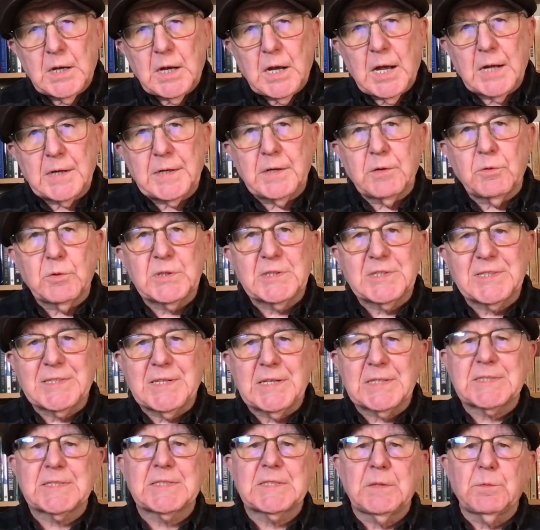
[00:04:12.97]
an
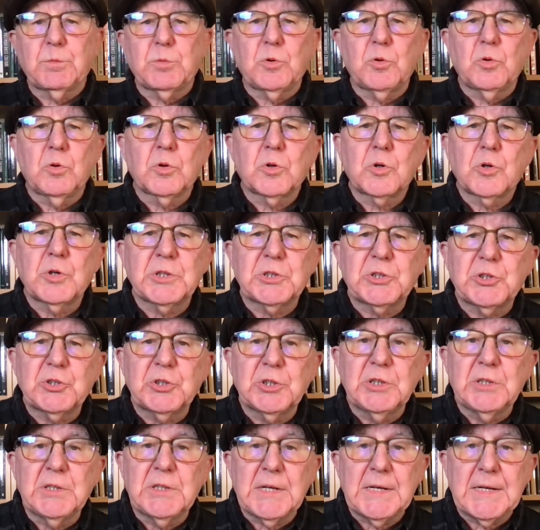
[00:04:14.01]
irresistible
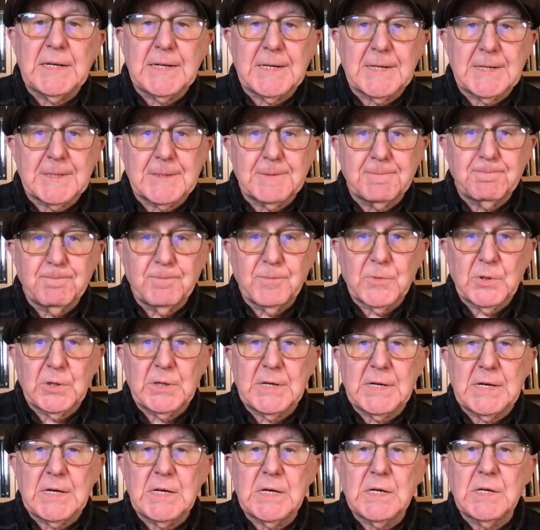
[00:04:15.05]
Christian need, the
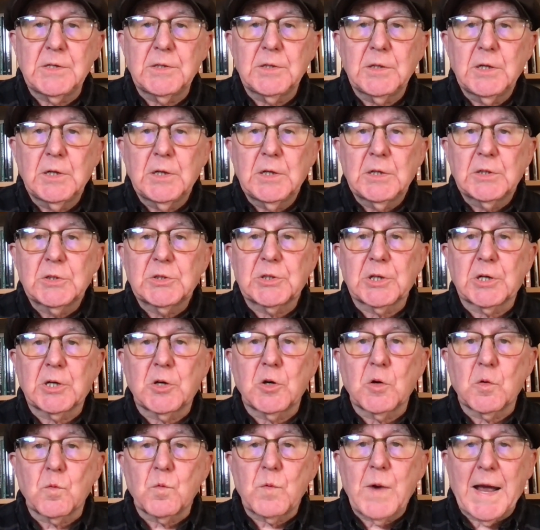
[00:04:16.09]
need to
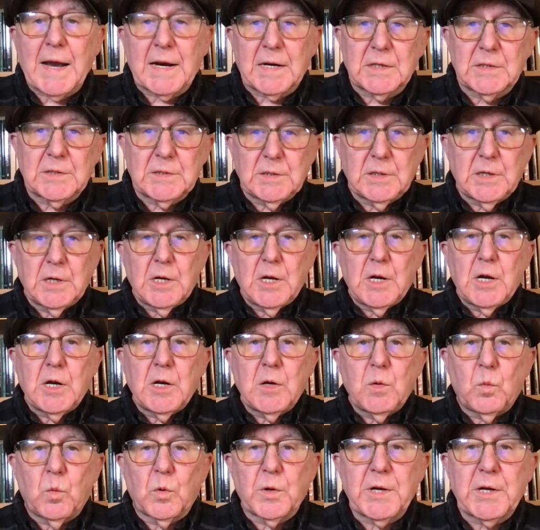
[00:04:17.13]
correct
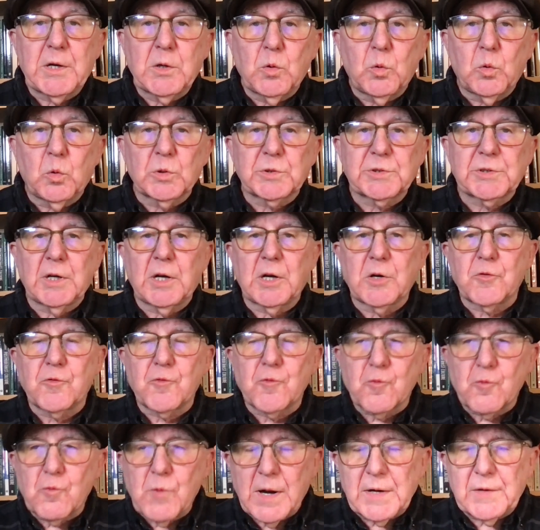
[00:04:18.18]
what he calls a
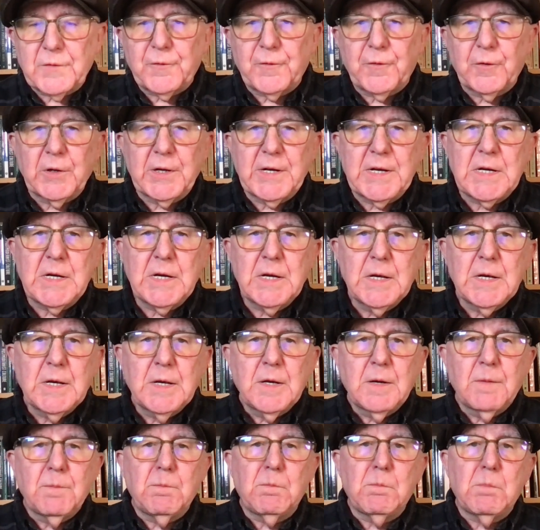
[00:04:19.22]
dreadfully
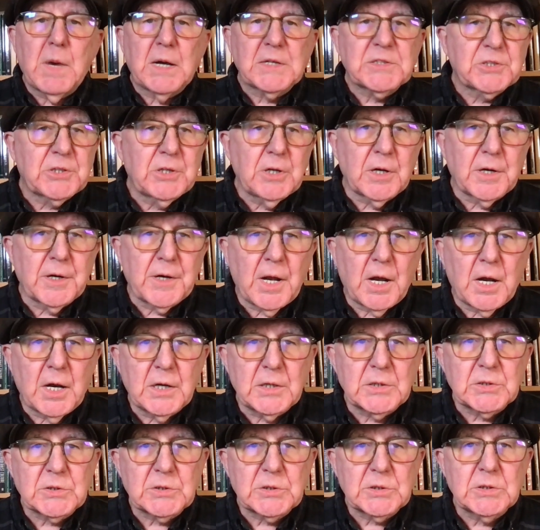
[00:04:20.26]

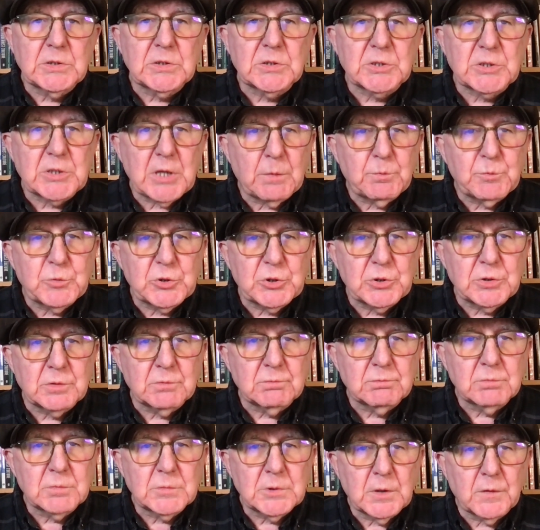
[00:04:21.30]
masculinized
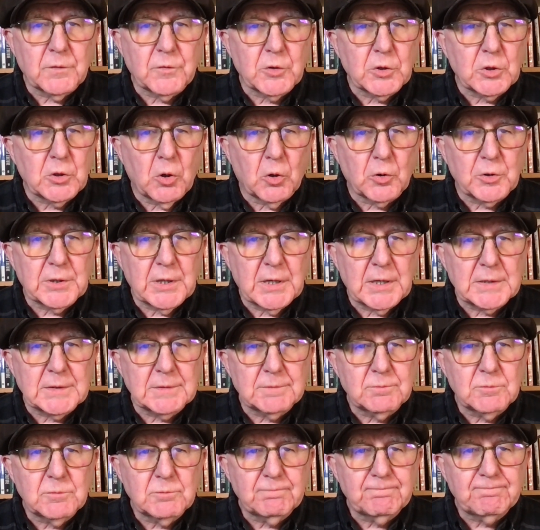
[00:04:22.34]
conception of the Godhead.
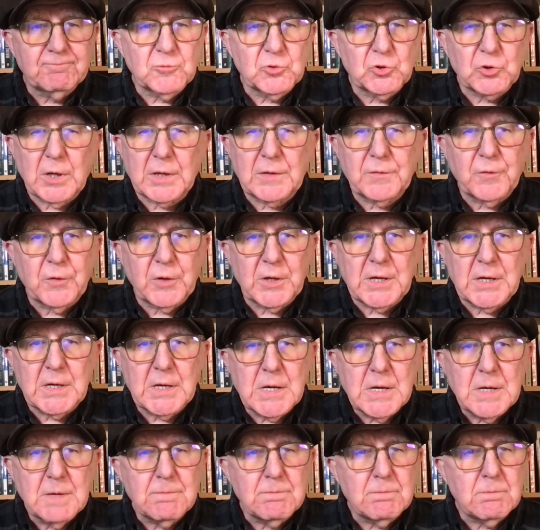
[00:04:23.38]
Dreadfully
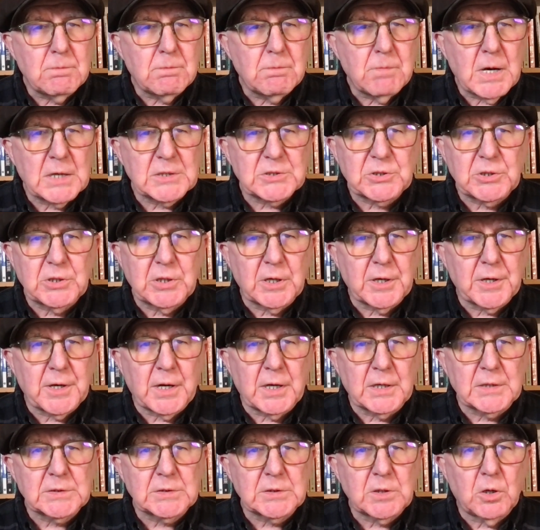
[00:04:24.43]

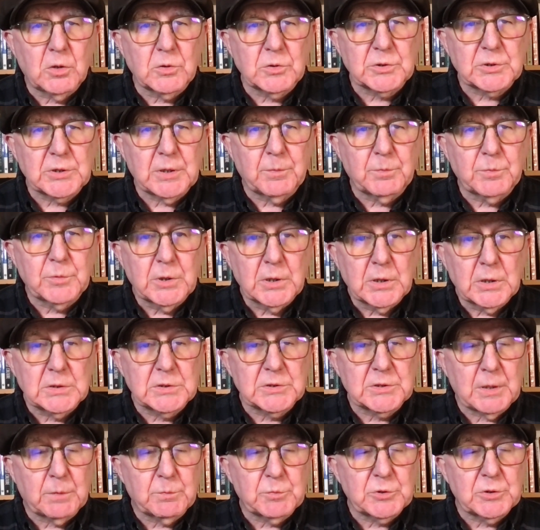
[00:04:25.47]
masculinized
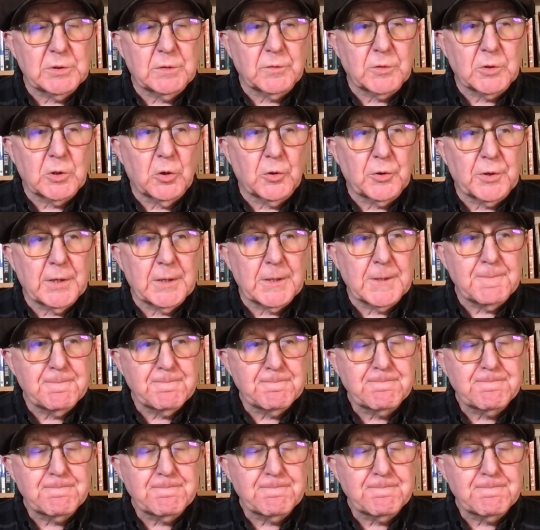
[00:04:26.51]
conception of the Godhead.